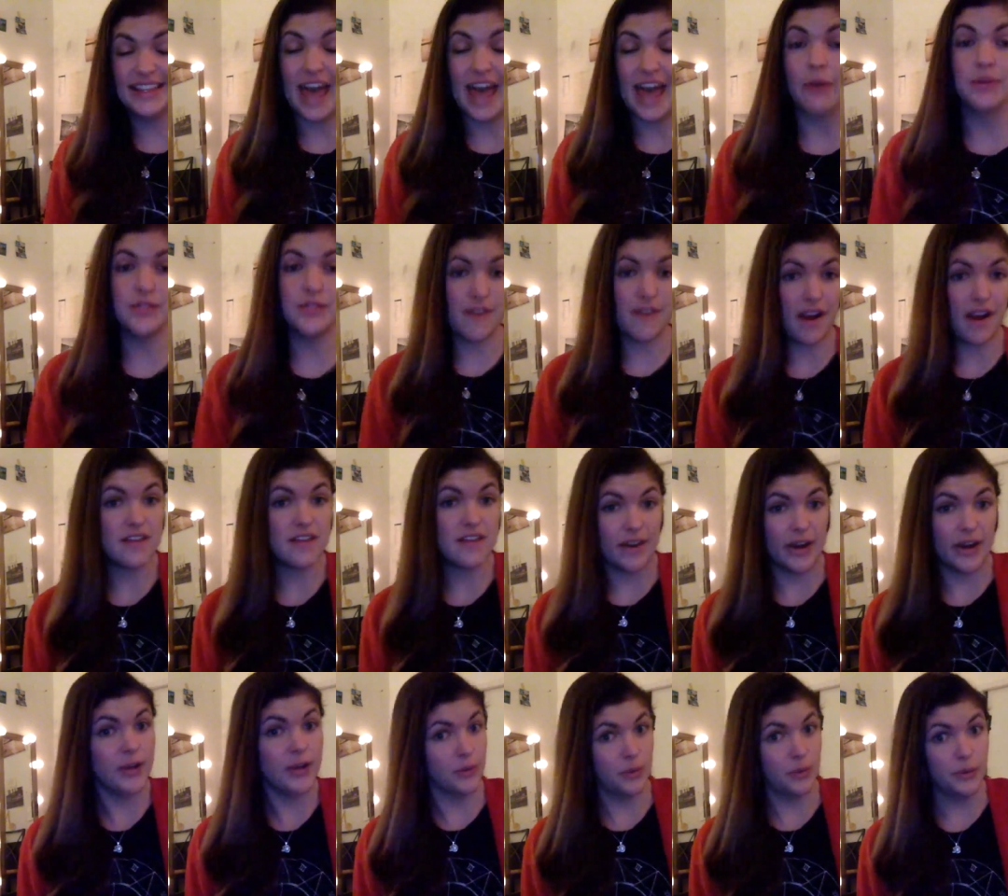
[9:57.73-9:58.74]
that was very,
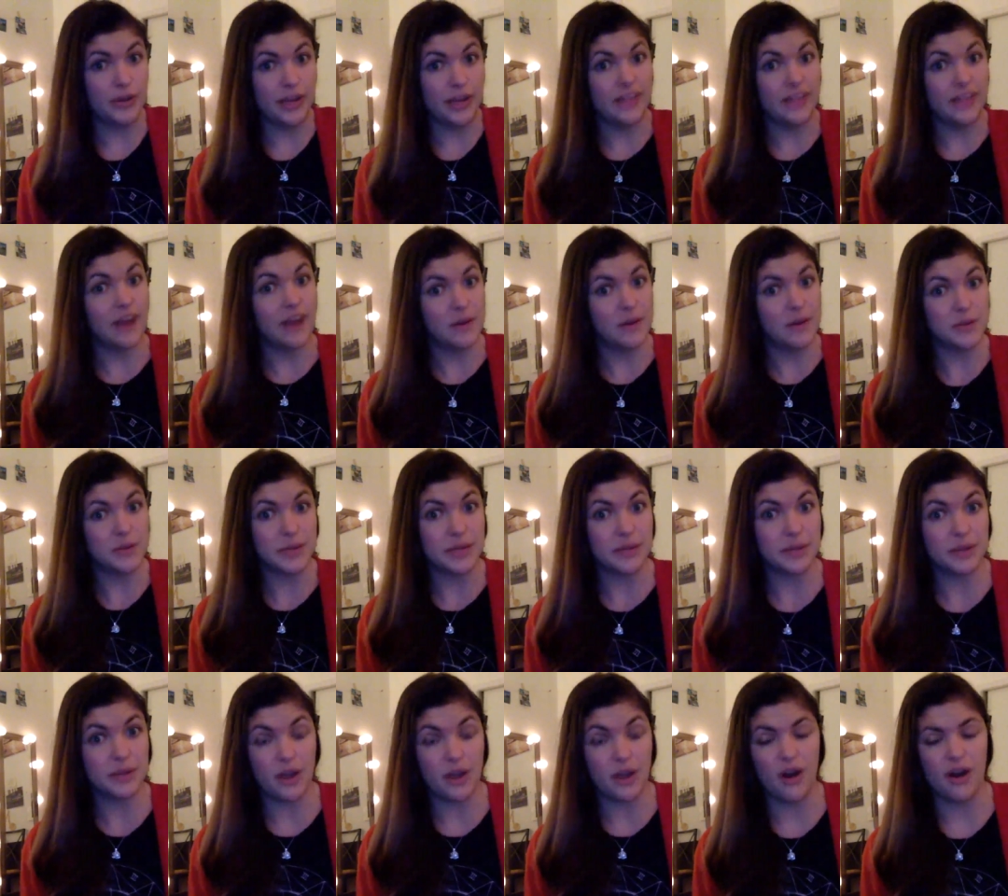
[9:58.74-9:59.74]
very grueling. That was a
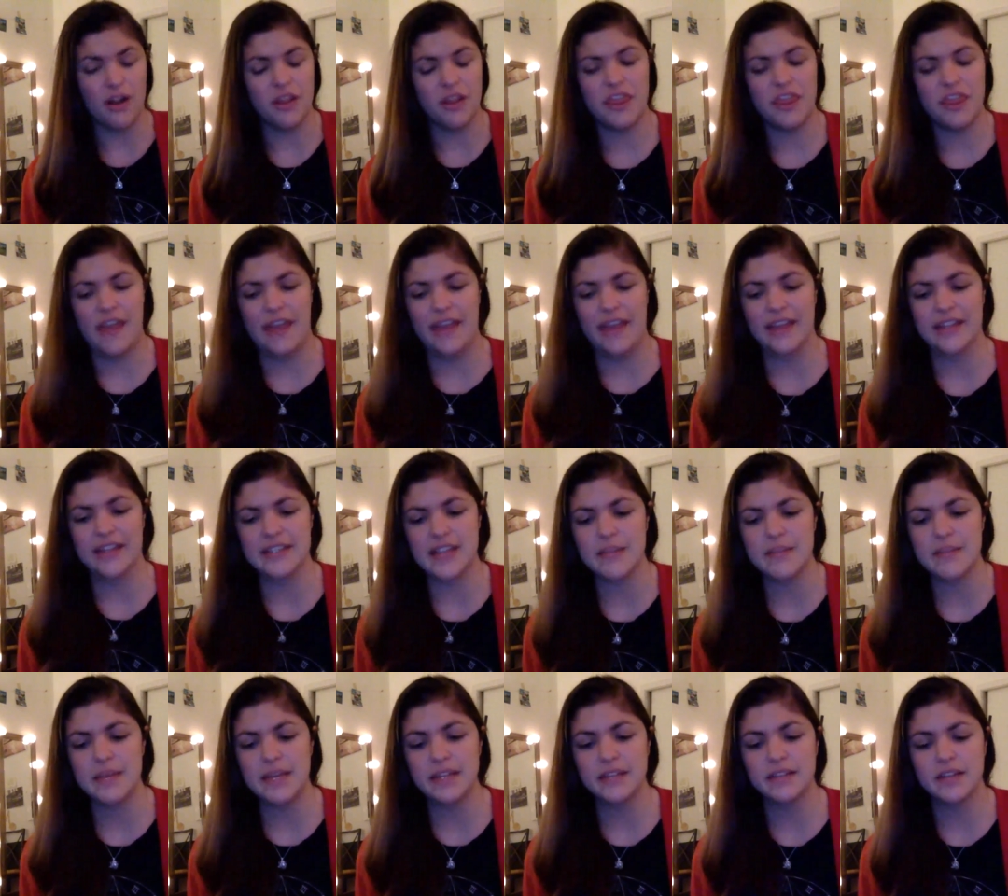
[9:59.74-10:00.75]
really, really hard thing. And
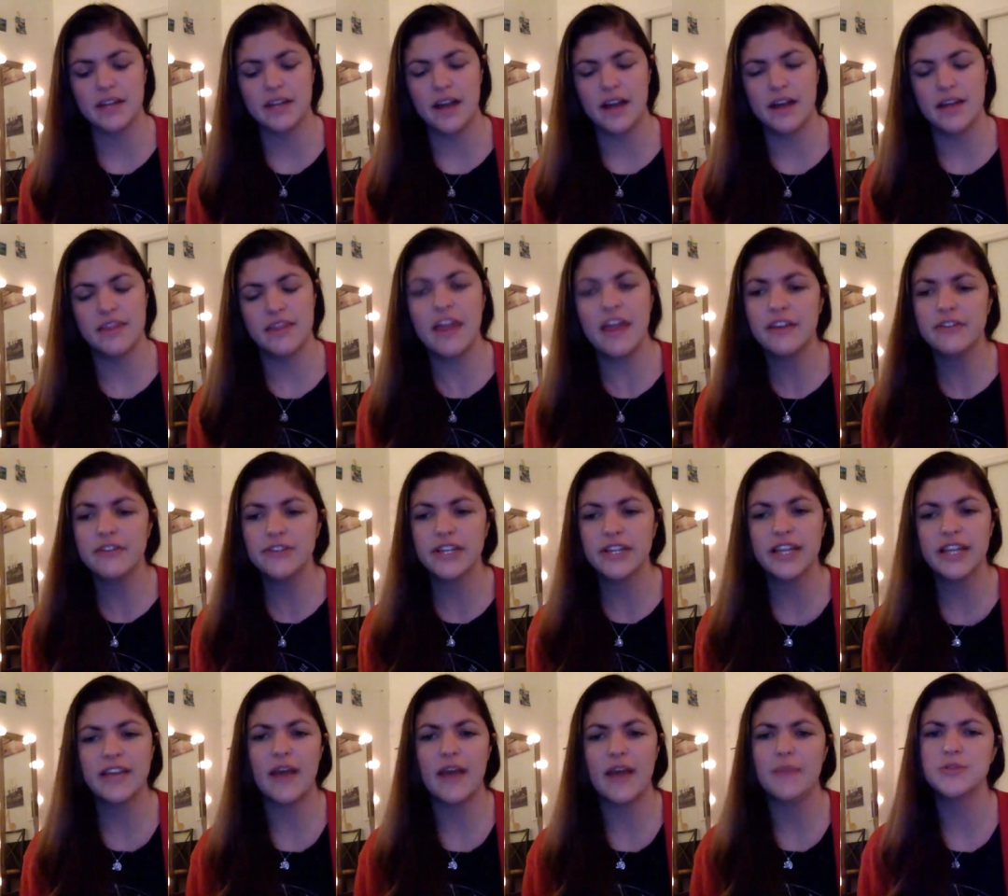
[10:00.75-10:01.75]
I mean, thankfully,
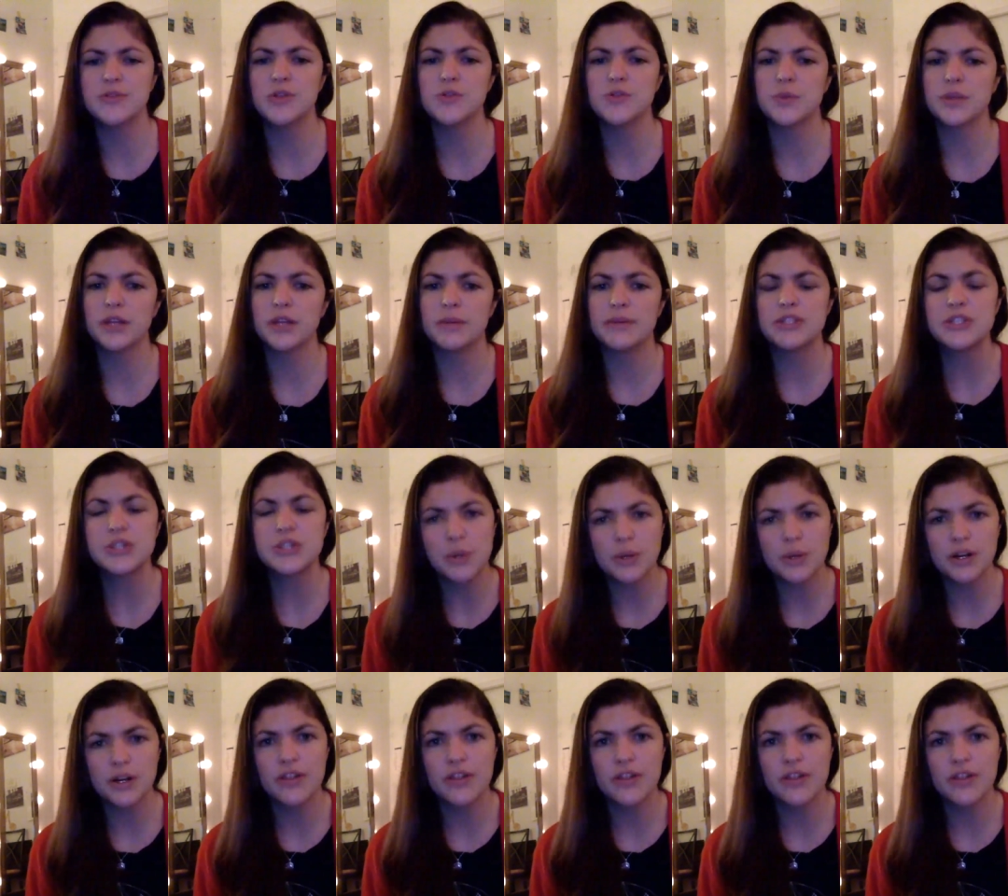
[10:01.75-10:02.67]
like, the episodes were a little bit shorter